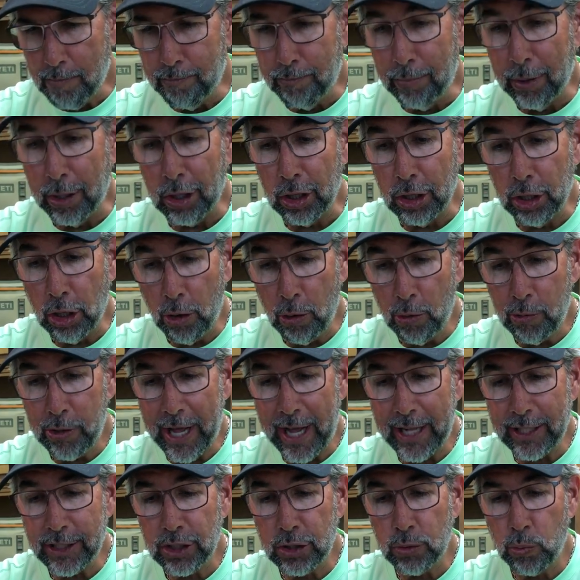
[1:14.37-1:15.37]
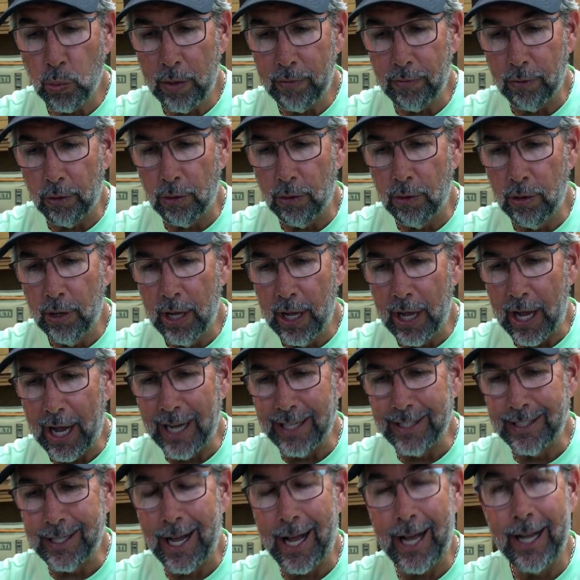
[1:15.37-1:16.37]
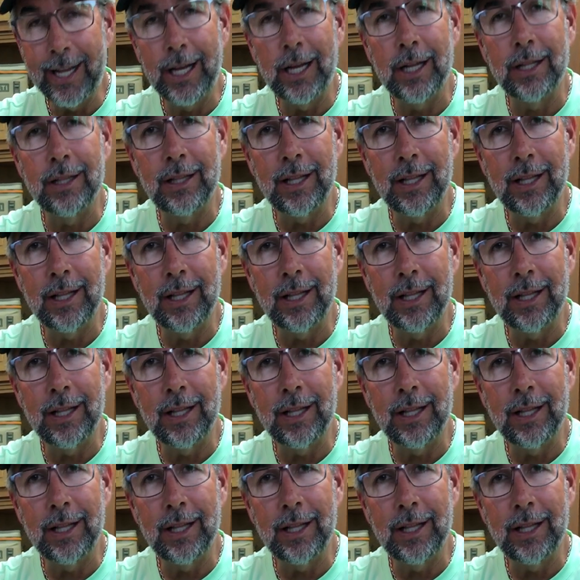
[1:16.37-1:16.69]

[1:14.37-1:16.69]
Below that swivel, I tie a